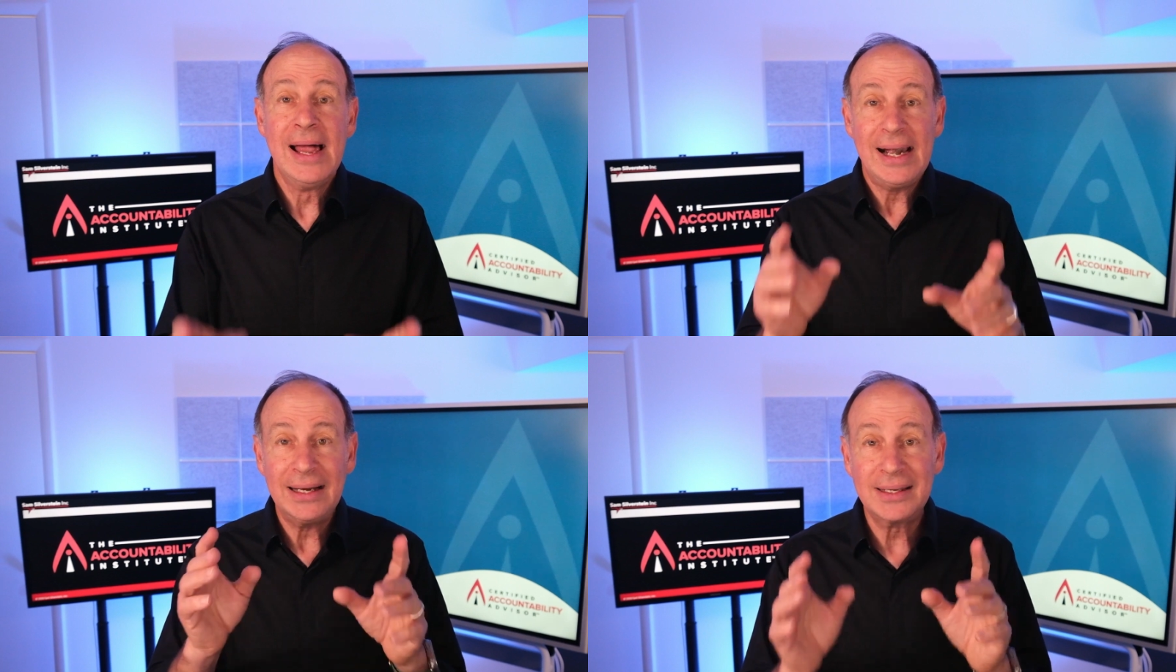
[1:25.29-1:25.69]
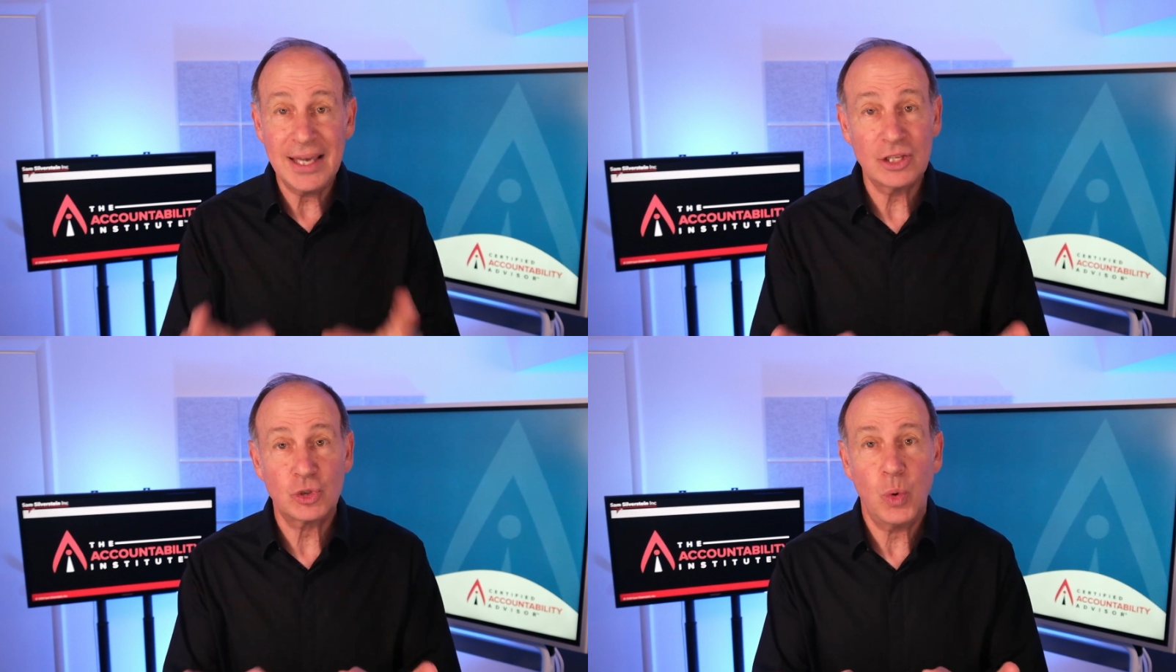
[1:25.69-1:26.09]
And
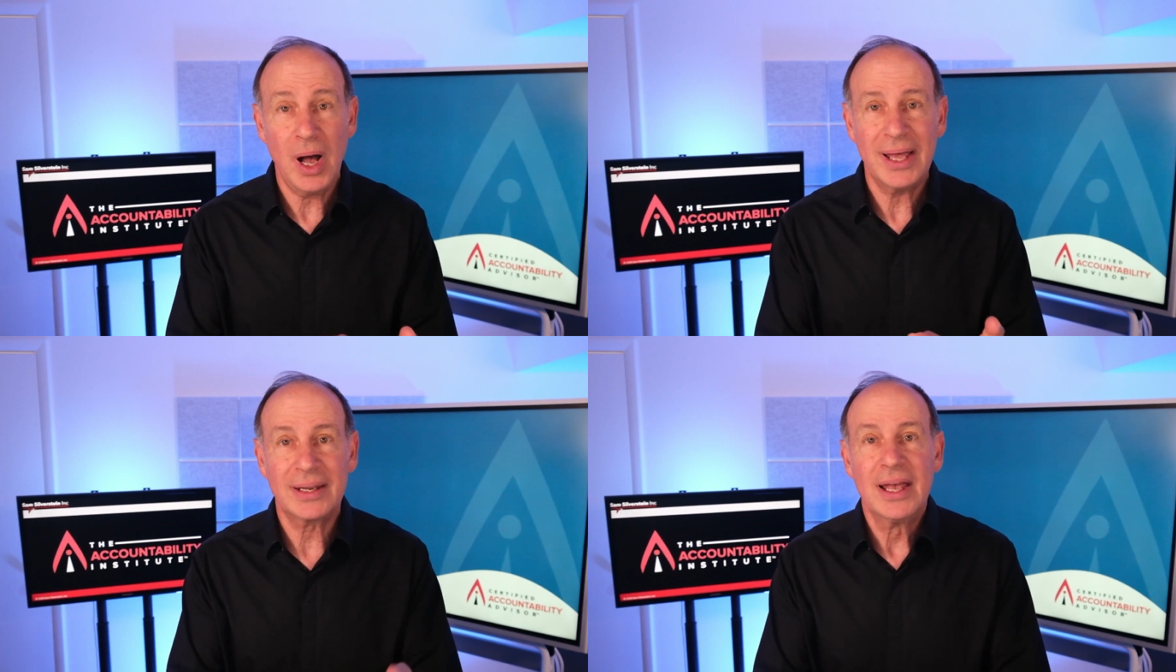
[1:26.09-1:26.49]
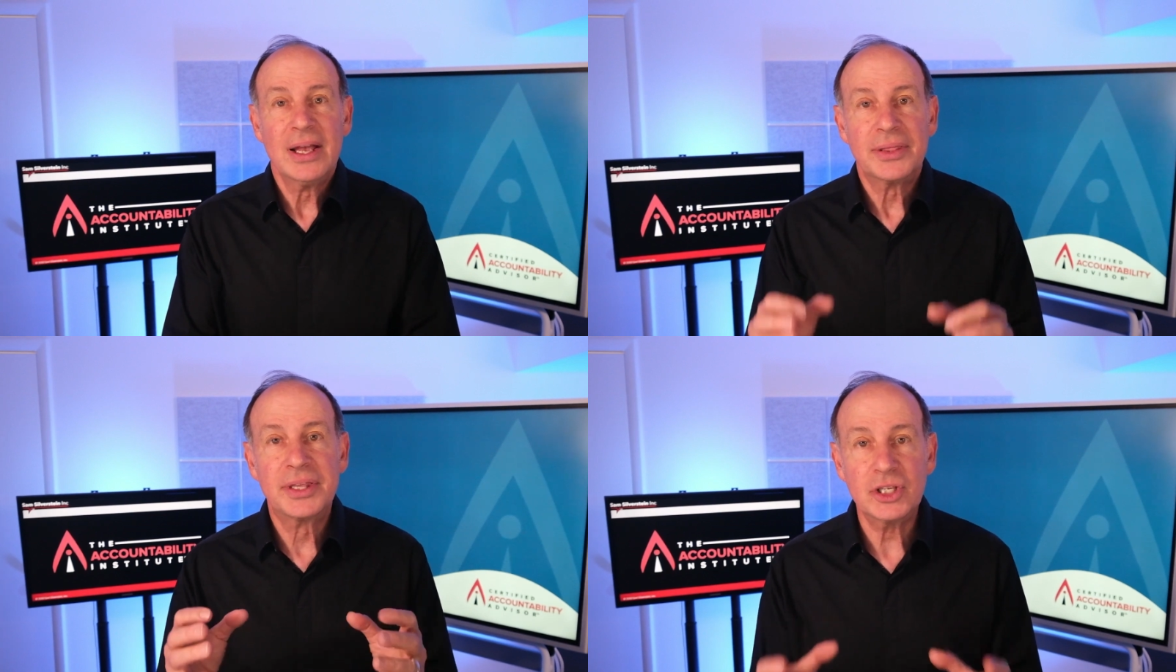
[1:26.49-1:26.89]
guess what?
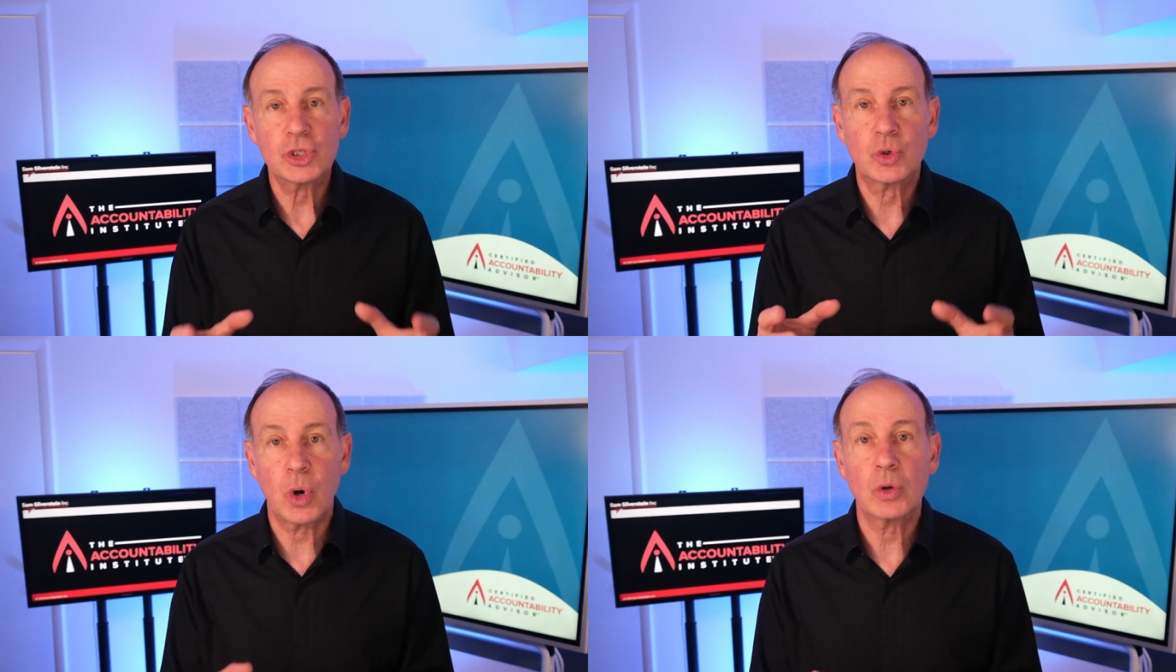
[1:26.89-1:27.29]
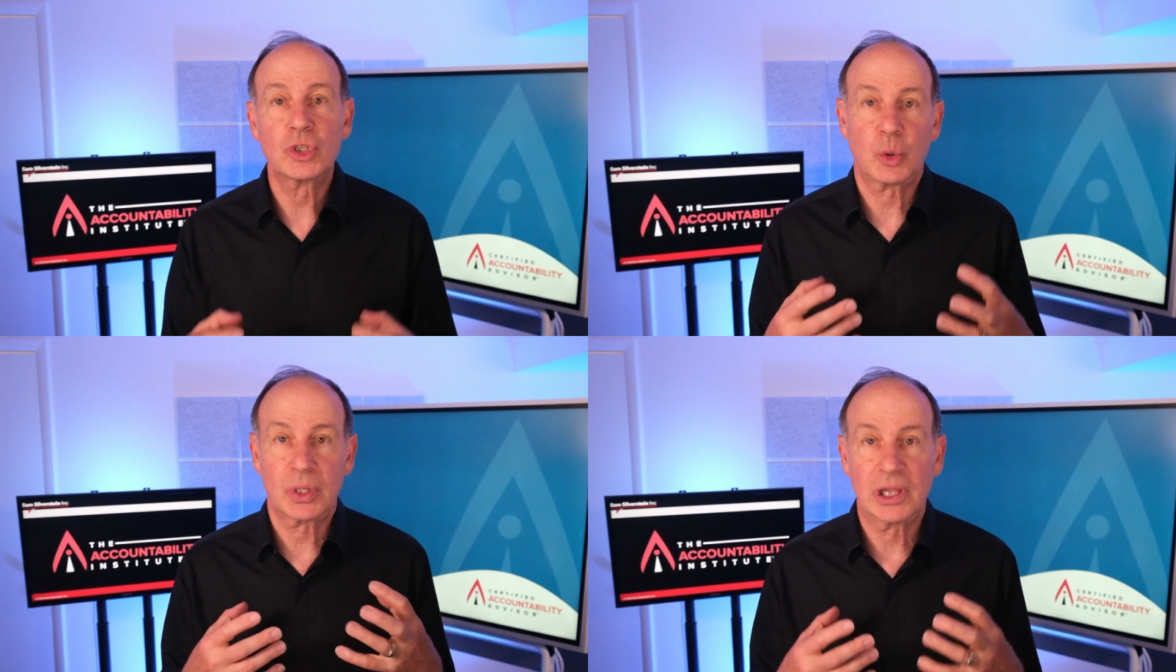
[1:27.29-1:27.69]
This grows
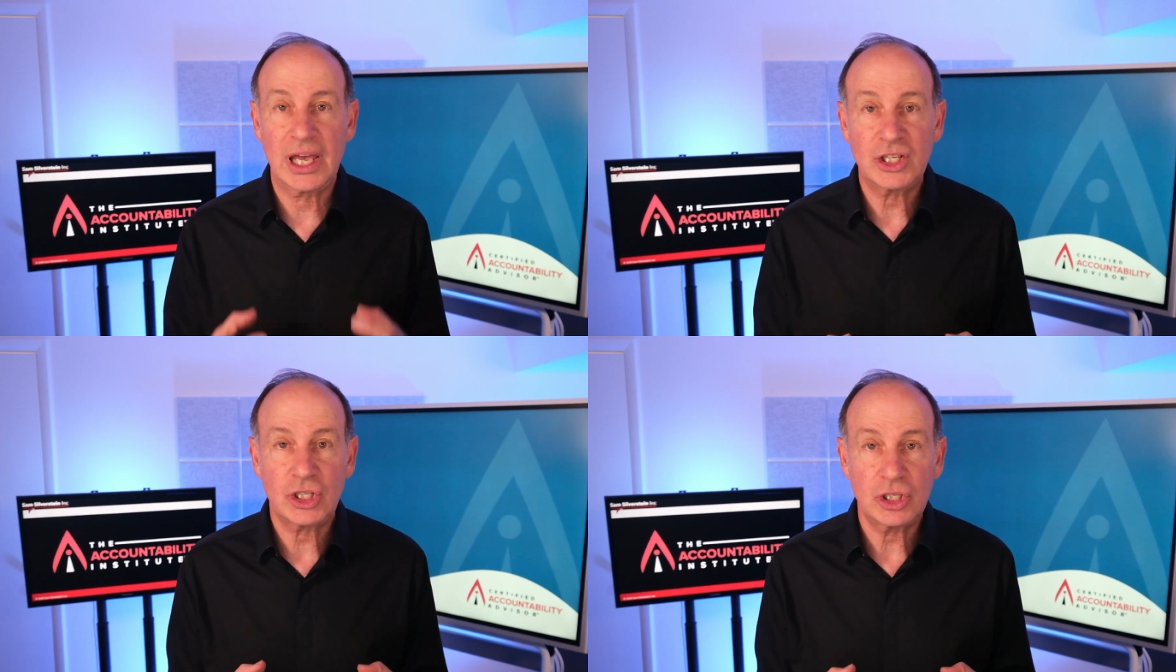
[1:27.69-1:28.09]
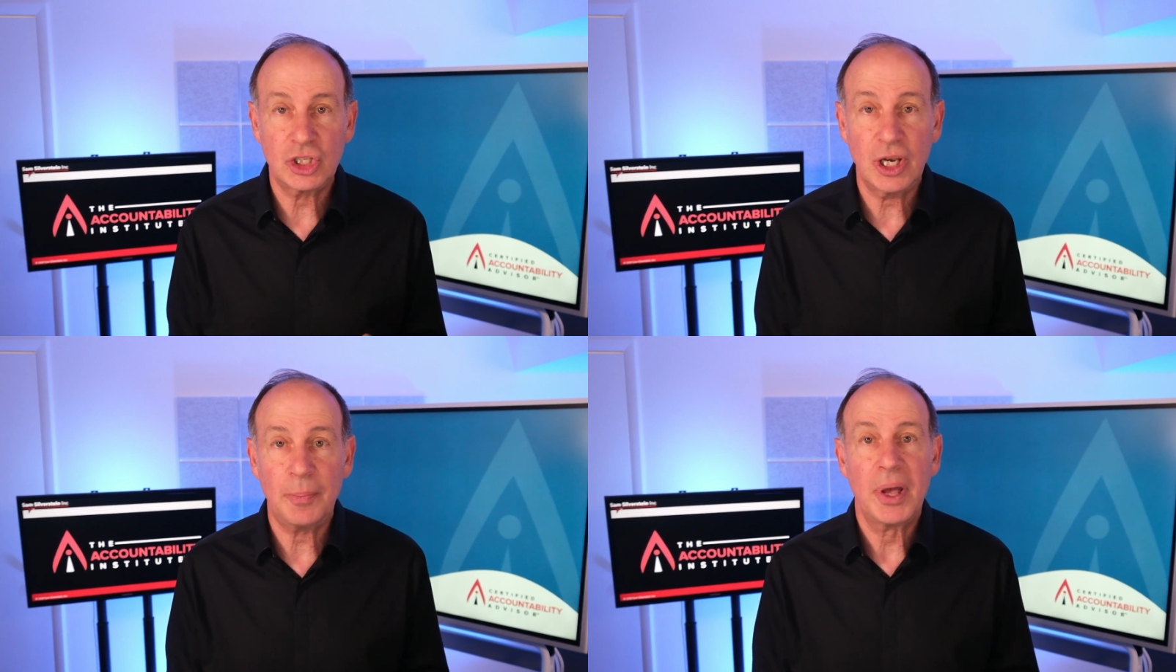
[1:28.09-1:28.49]
a
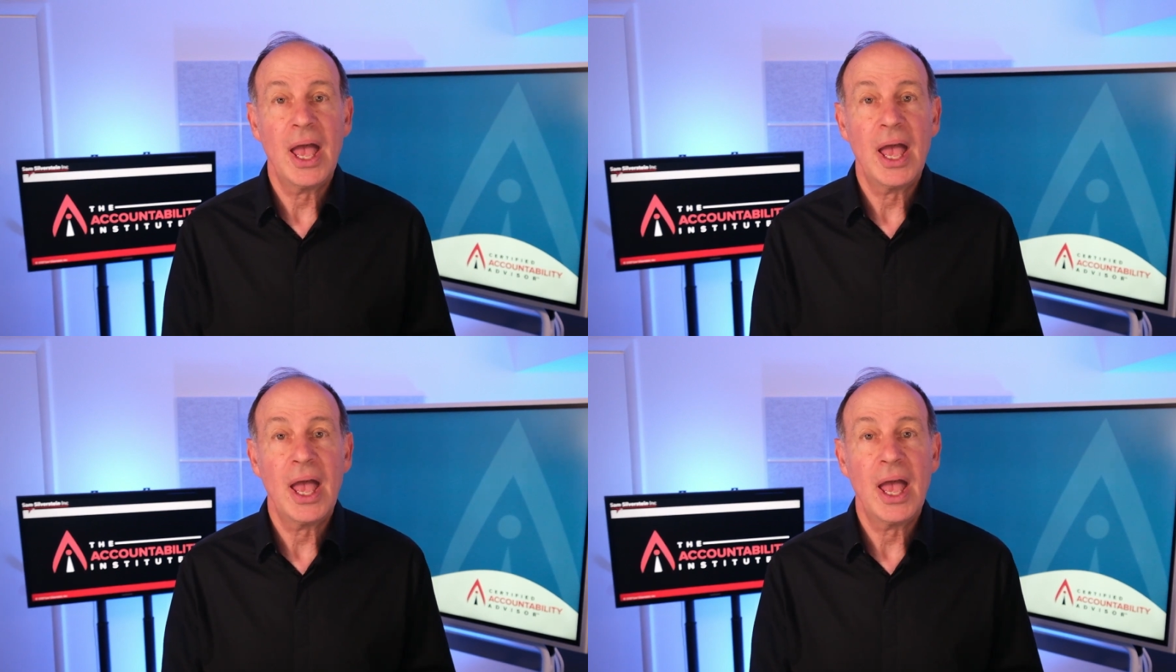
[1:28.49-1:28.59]
relationship.